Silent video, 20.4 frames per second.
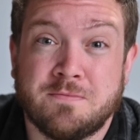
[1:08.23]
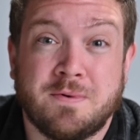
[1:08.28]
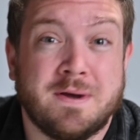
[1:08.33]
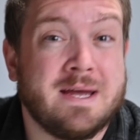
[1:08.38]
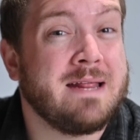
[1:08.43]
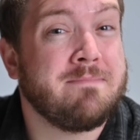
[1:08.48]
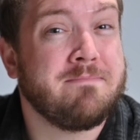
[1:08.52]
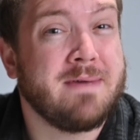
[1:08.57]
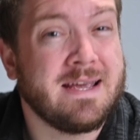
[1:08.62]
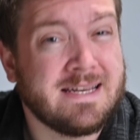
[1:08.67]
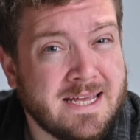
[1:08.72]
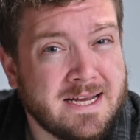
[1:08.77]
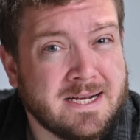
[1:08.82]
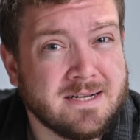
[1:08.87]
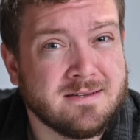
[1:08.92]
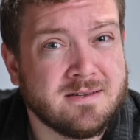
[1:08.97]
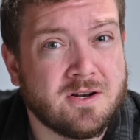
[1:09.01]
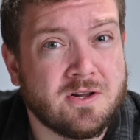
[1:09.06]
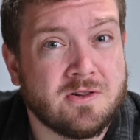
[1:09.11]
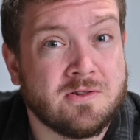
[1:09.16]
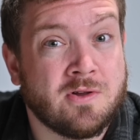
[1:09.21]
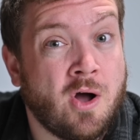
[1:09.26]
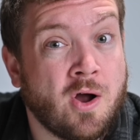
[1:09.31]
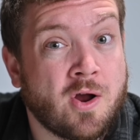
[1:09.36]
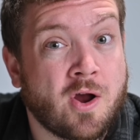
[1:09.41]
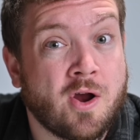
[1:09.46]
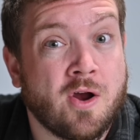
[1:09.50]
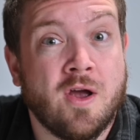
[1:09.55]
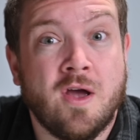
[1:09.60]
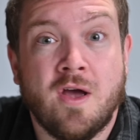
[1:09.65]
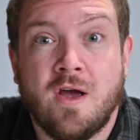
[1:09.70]
but it may take a little
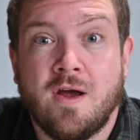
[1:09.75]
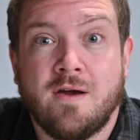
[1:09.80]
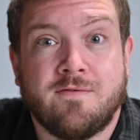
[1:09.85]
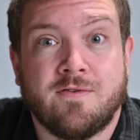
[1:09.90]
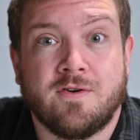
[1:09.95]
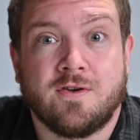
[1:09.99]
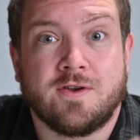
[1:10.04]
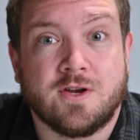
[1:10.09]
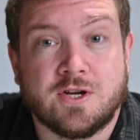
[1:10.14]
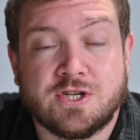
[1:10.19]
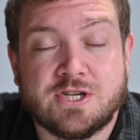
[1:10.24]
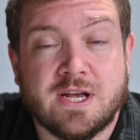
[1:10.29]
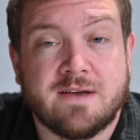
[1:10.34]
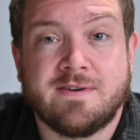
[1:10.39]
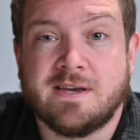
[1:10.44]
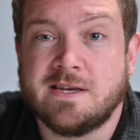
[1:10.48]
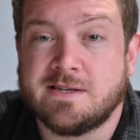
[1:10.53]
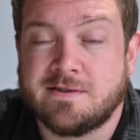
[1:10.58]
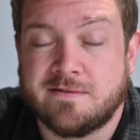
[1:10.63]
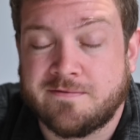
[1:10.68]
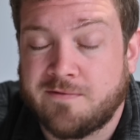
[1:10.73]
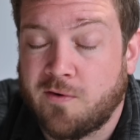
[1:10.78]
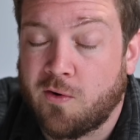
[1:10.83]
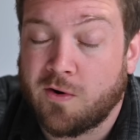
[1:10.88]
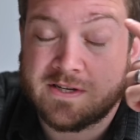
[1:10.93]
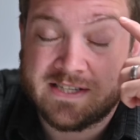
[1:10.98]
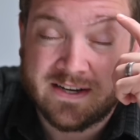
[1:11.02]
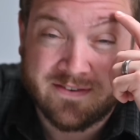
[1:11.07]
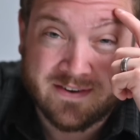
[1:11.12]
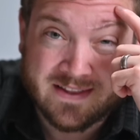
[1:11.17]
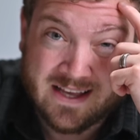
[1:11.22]
longer for your Chevys and
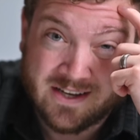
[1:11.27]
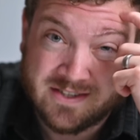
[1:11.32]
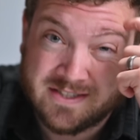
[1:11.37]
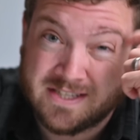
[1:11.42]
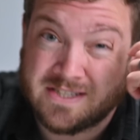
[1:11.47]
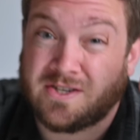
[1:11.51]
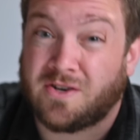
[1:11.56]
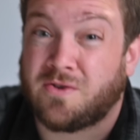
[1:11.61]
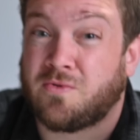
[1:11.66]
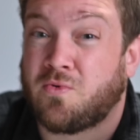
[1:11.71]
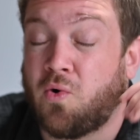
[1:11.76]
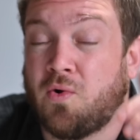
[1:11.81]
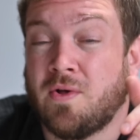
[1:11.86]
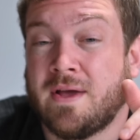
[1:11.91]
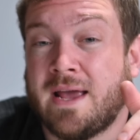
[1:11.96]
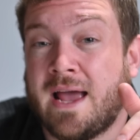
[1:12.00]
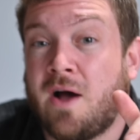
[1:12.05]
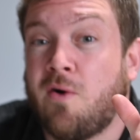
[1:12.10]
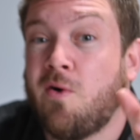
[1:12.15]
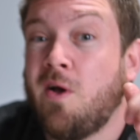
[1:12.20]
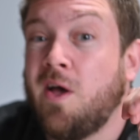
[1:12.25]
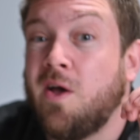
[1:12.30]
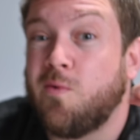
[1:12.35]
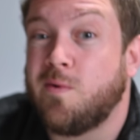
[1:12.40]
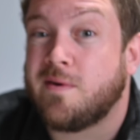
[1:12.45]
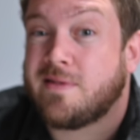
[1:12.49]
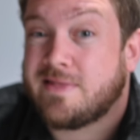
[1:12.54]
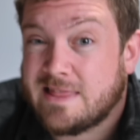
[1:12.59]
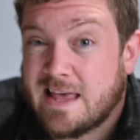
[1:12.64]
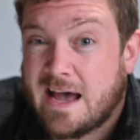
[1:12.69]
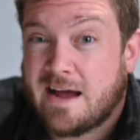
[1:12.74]
Fords and everything else to start rolling out
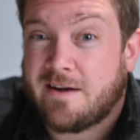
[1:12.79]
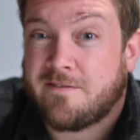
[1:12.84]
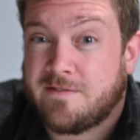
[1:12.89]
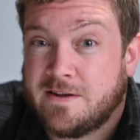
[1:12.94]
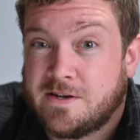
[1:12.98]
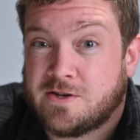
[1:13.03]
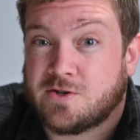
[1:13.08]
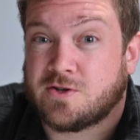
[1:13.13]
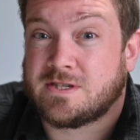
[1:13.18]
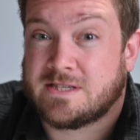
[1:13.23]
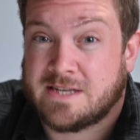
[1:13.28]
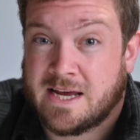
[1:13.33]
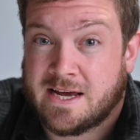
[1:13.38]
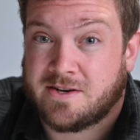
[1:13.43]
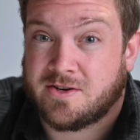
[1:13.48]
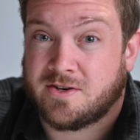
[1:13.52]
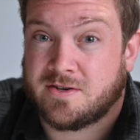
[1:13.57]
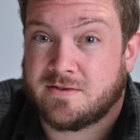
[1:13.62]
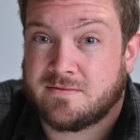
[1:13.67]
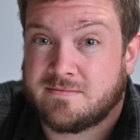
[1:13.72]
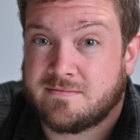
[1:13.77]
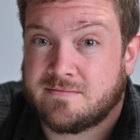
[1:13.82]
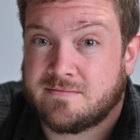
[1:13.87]
with that feature standard.